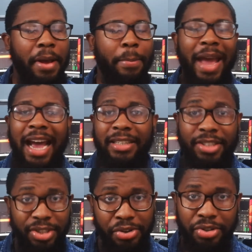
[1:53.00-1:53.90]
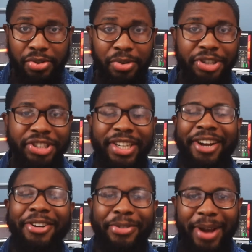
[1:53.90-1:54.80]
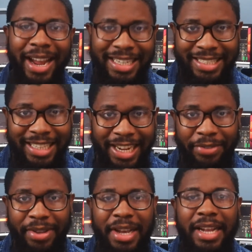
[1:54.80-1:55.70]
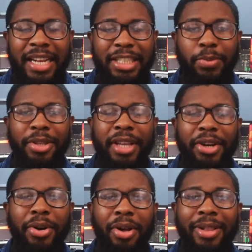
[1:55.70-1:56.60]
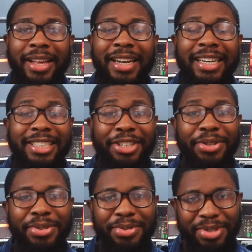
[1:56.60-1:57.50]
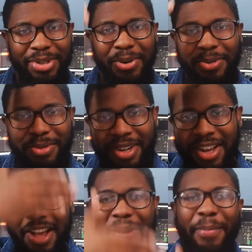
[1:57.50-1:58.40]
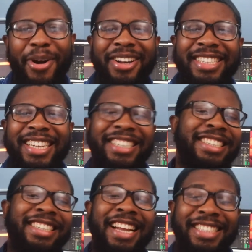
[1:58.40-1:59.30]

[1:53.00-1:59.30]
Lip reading: passengers who are sharing rides safe is what they're calling a two-zoned partition. That's